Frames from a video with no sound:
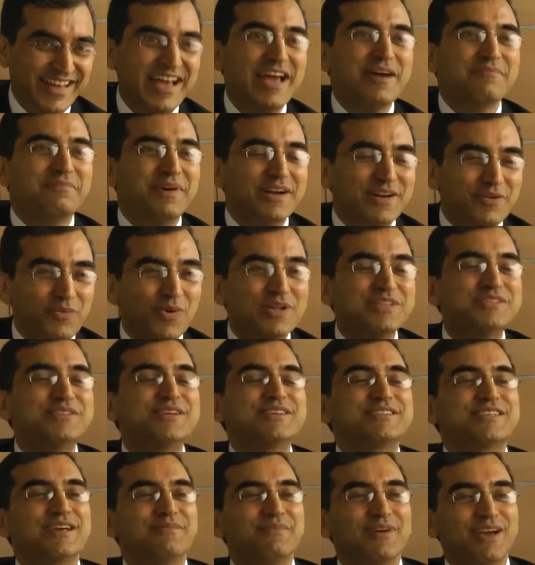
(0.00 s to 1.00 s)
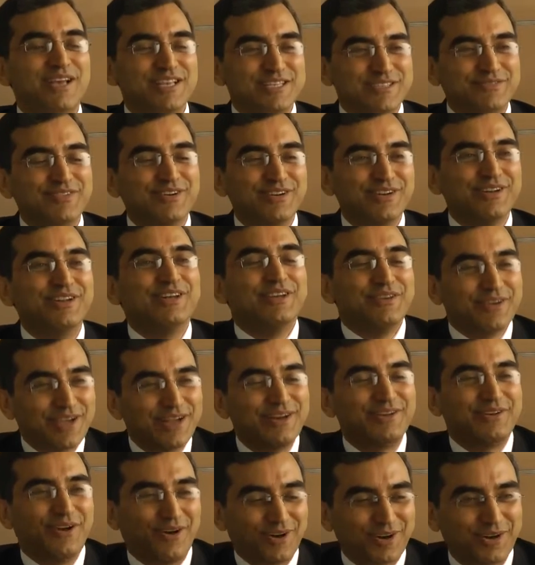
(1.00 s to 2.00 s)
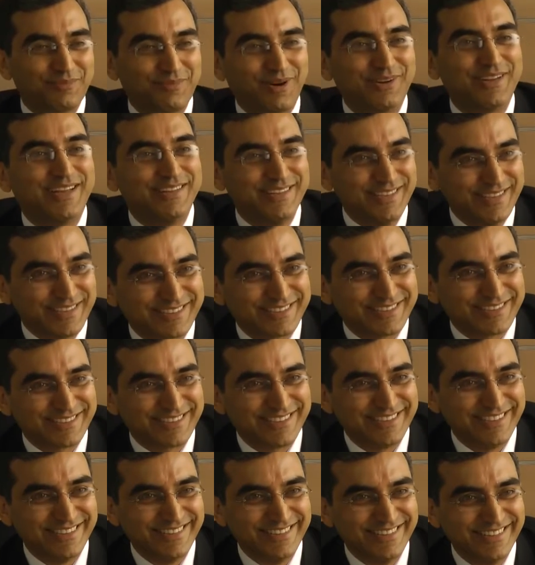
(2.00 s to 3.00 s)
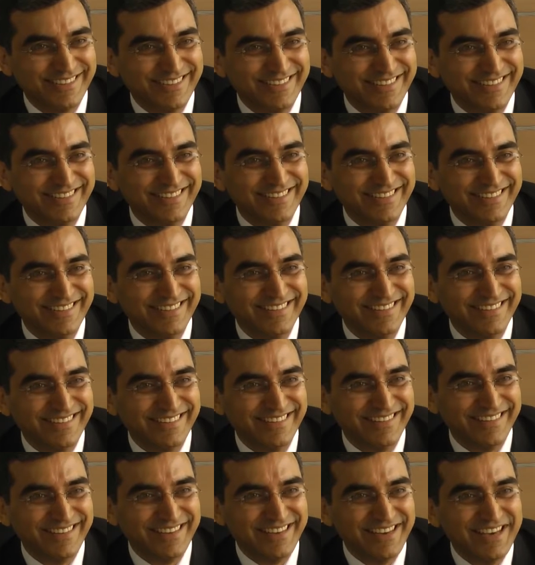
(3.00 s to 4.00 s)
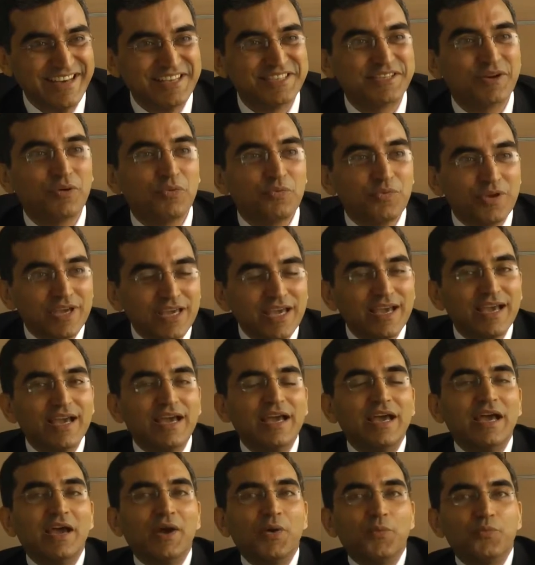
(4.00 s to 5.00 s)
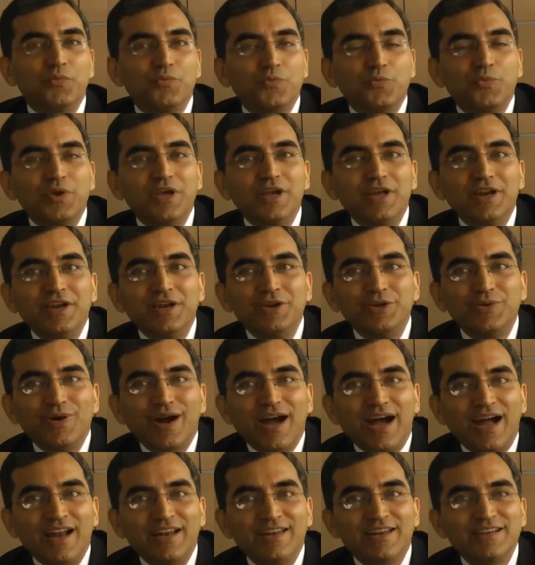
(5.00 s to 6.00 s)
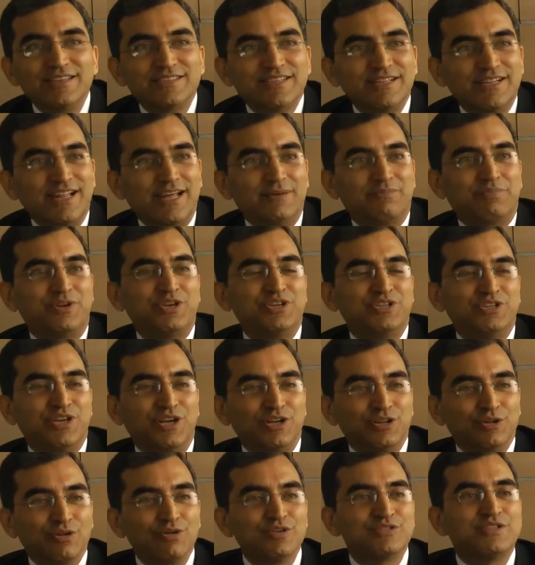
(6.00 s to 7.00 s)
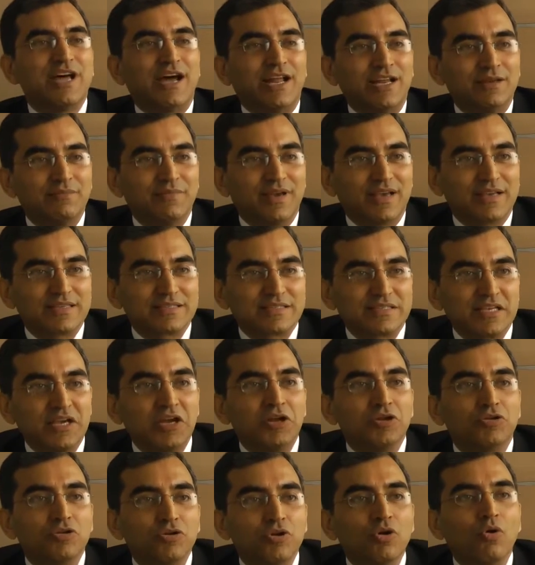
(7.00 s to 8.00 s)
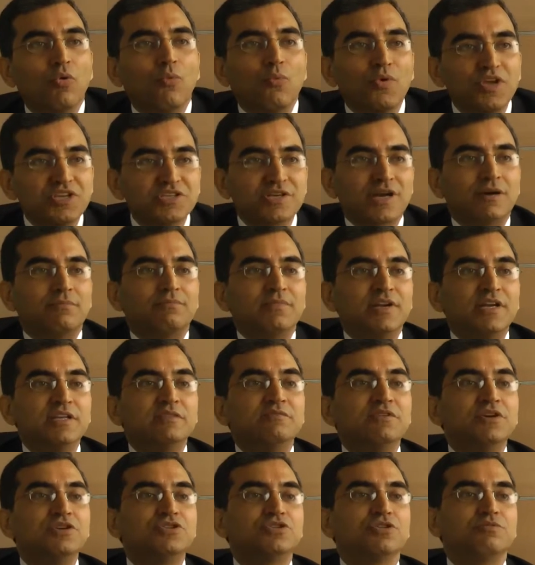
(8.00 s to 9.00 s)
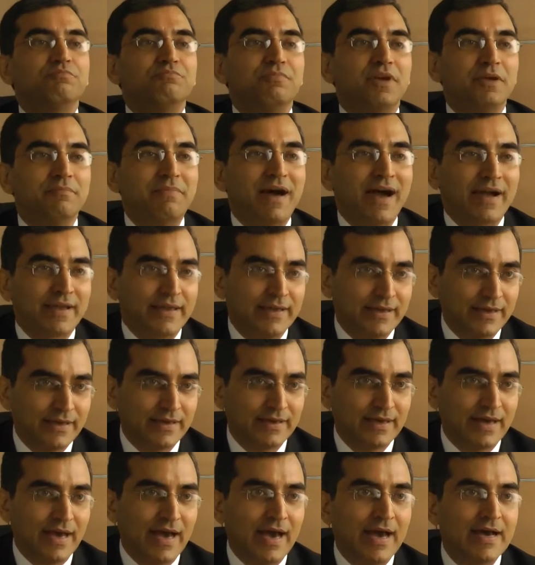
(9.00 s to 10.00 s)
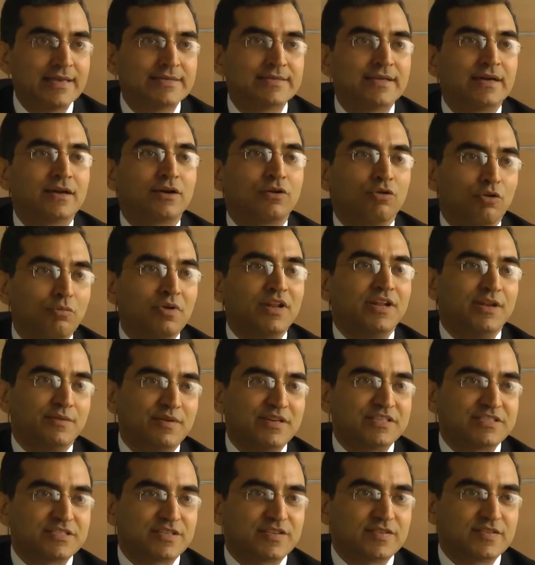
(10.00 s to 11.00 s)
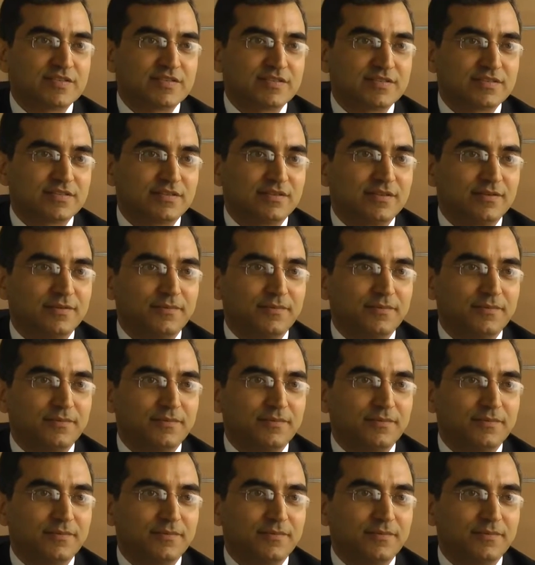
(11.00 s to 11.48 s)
But once your stomach is full, you can talk about ethics. So we need to understand and appreciate those dynamics to know which companies we should be backing as global investors.